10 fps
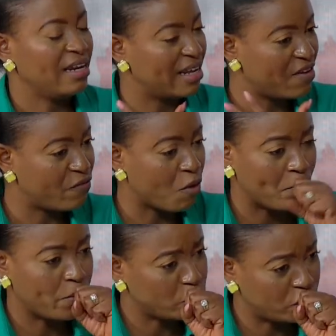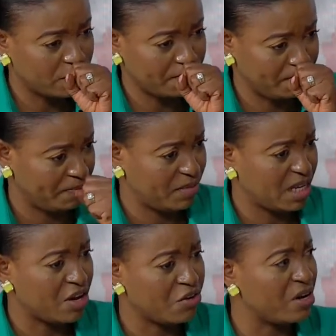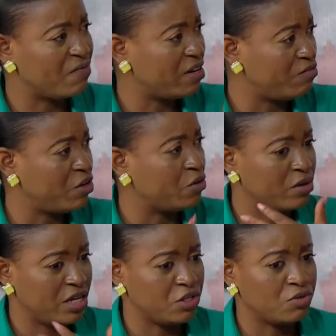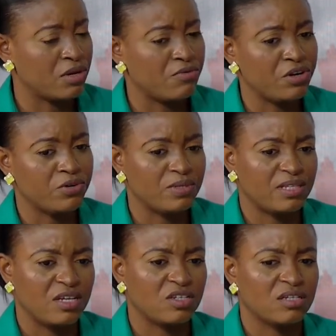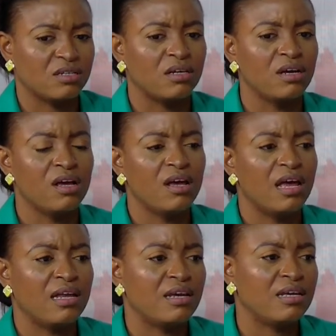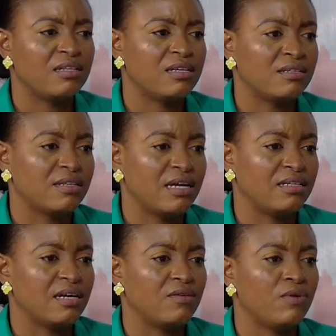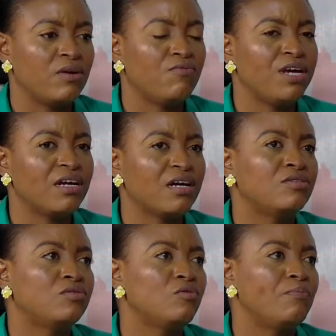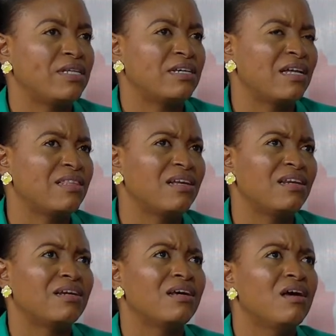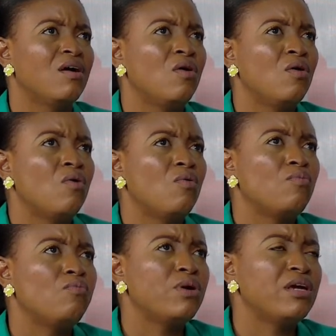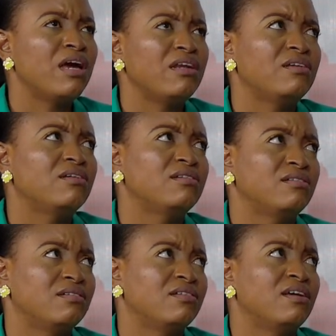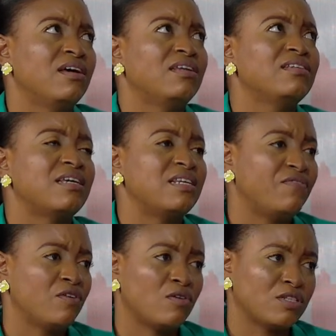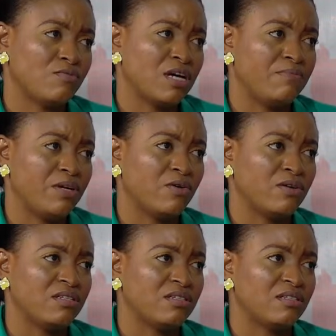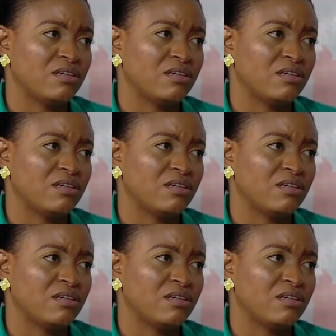therefore pushed a grieving widow into a radio station and things like that. We can do better. I think that this is a difficult one because